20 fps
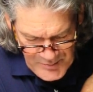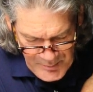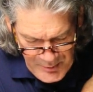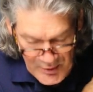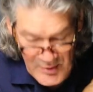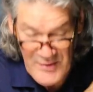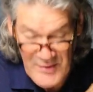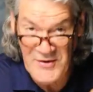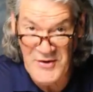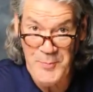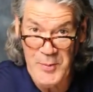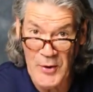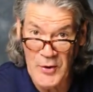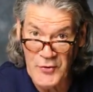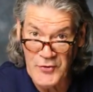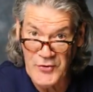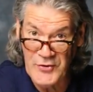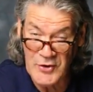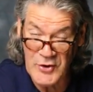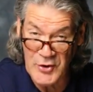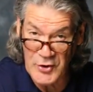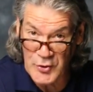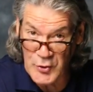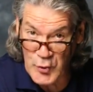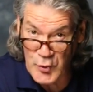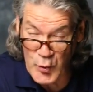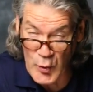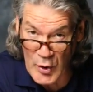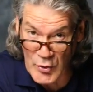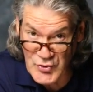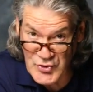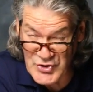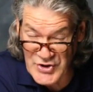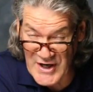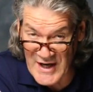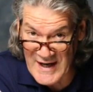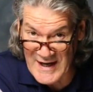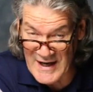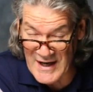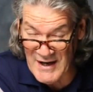per- this person could
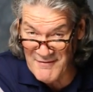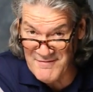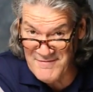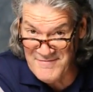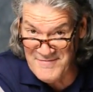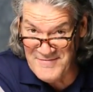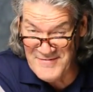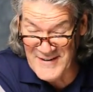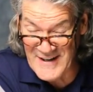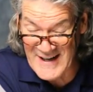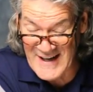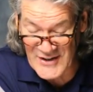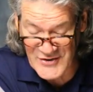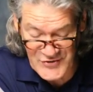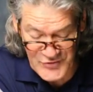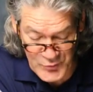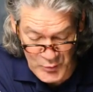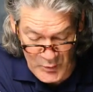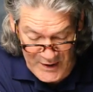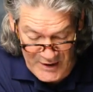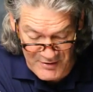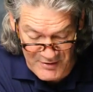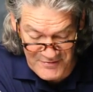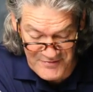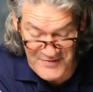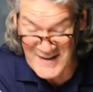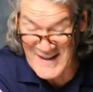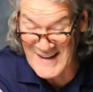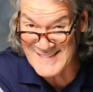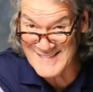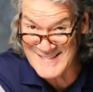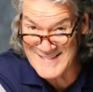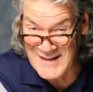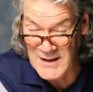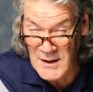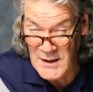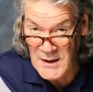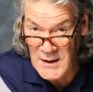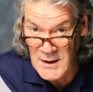crochet a ve- a sweater vest